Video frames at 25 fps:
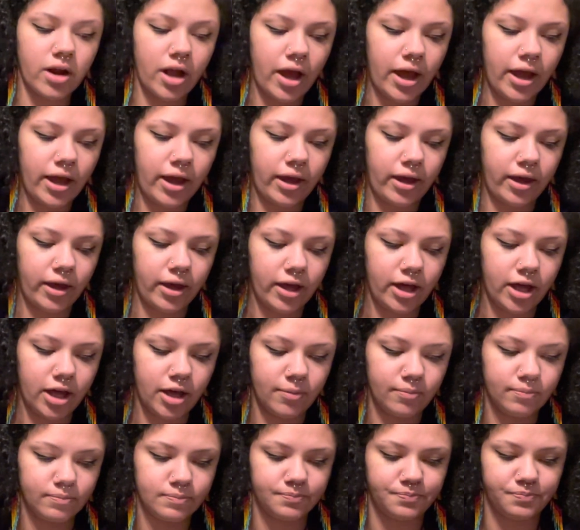
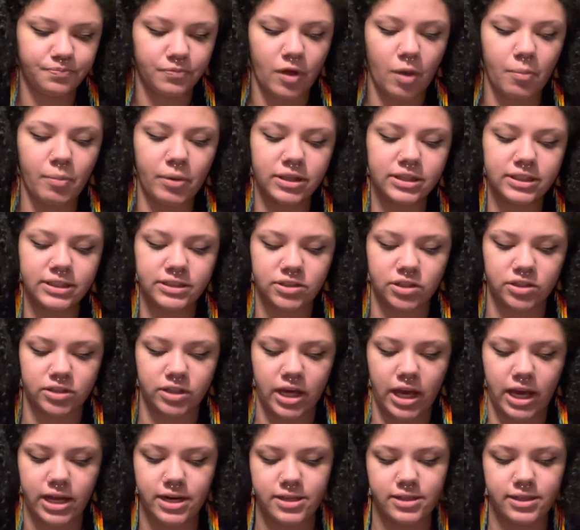I bought these
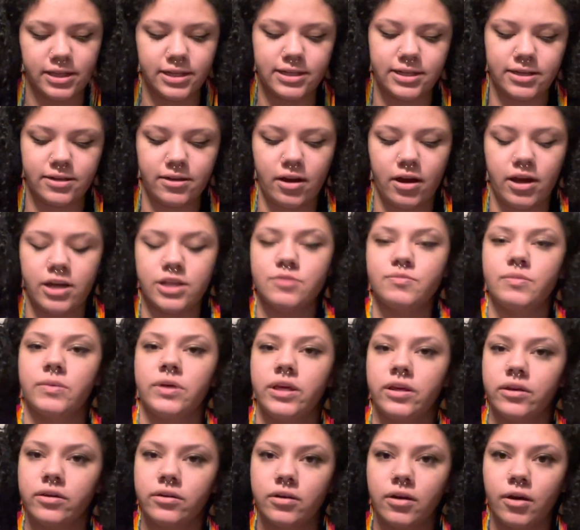online, and they did cost
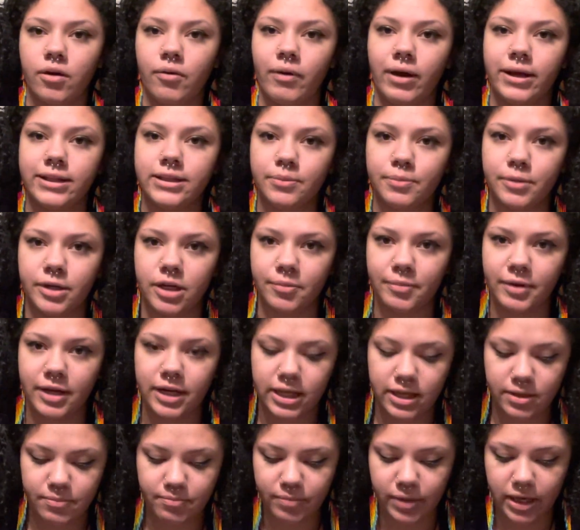me quite a pretty
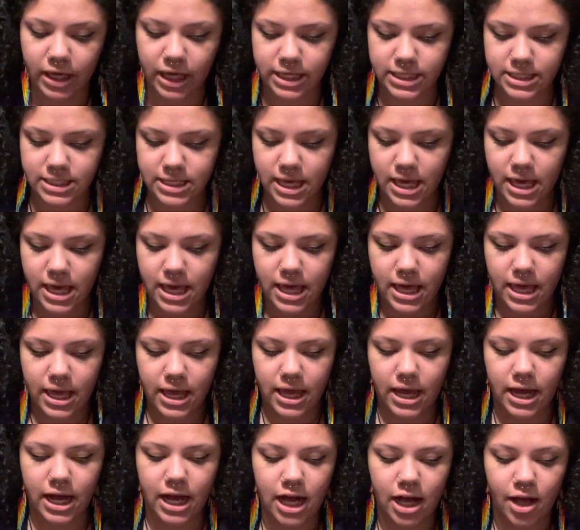penny, but
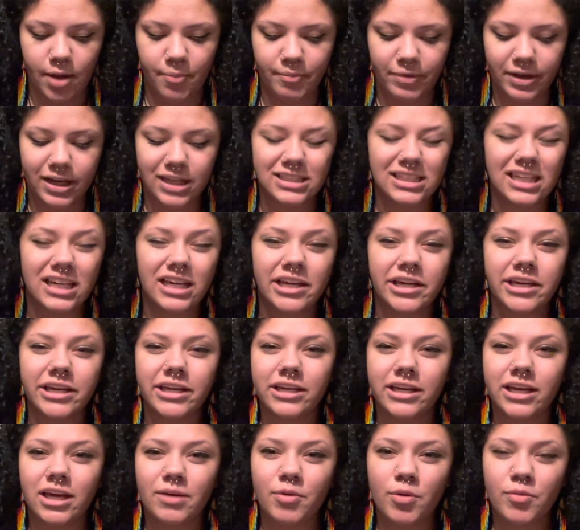because I
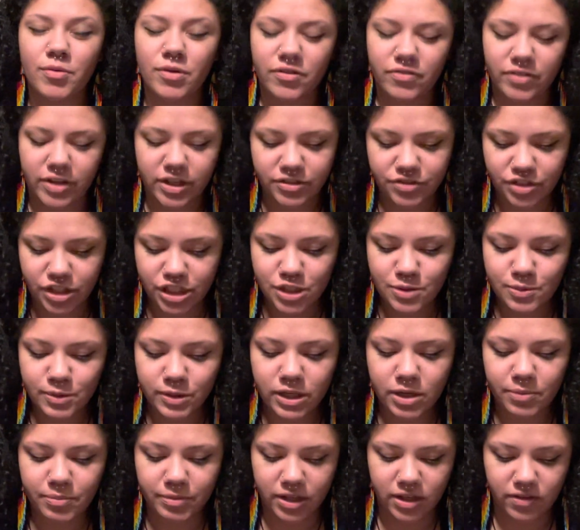am a big fan of
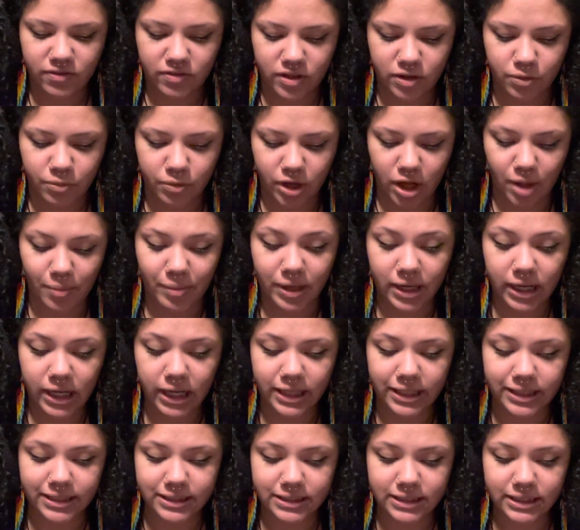Shakespeare, I believe that it will come in
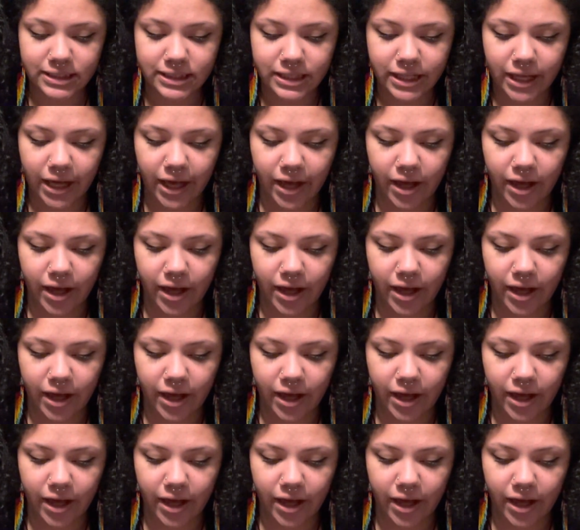handy.